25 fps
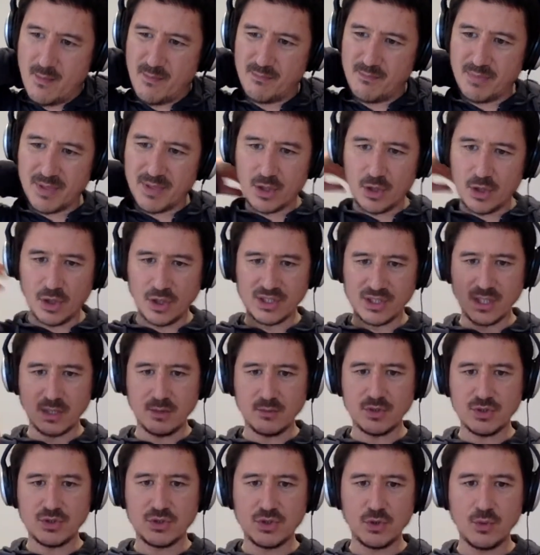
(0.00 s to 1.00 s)
because I
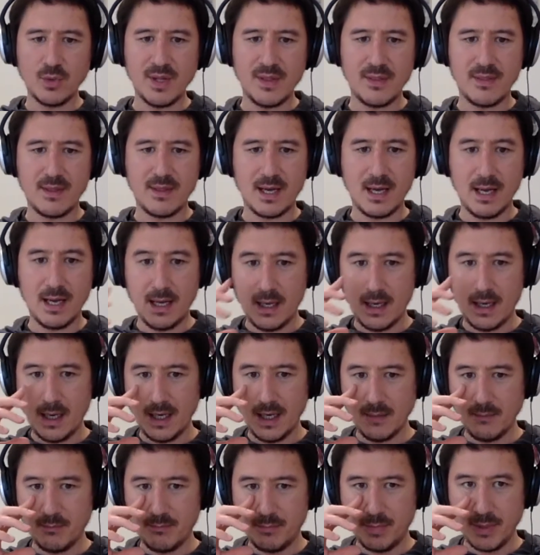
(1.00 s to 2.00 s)
was doing that,
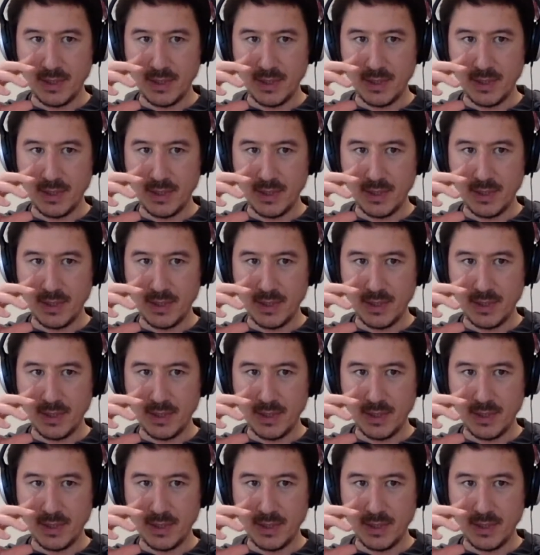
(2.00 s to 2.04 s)
I